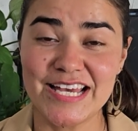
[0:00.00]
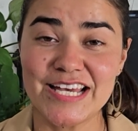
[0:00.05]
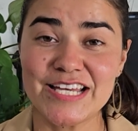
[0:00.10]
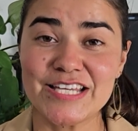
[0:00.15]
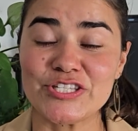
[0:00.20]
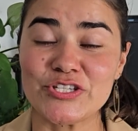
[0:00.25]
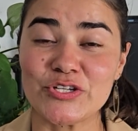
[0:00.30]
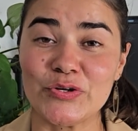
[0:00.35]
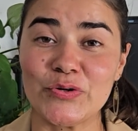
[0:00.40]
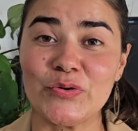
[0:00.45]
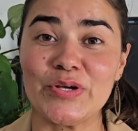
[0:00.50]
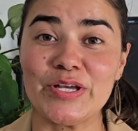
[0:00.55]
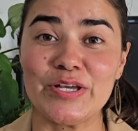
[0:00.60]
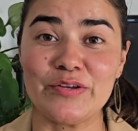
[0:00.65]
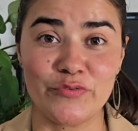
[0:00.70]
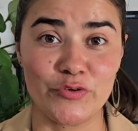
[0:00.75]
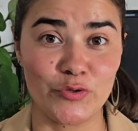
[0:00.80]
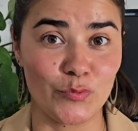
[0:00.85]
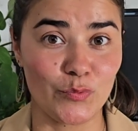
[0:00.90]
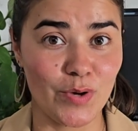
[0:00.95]
So if
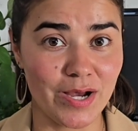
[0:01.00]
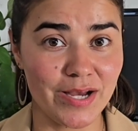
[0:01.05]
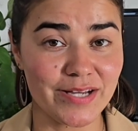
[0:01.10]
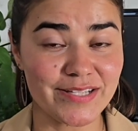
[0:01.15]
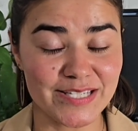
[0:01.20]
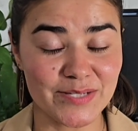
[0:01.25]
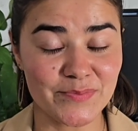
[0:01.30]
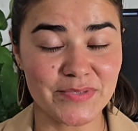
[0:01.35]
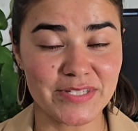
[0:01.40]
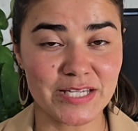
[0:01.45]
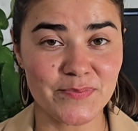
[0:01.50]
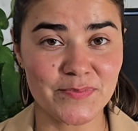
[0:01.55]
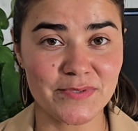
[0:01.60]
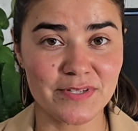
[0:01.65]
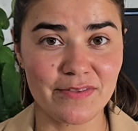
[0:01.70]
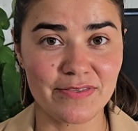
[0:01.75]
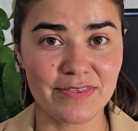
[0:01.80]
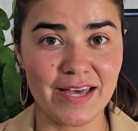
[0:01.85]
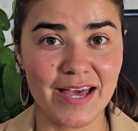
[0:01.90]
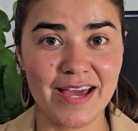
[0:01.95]
you want some tips
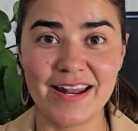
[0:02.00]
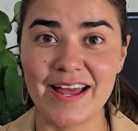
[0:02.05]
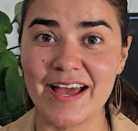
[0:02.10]
on that,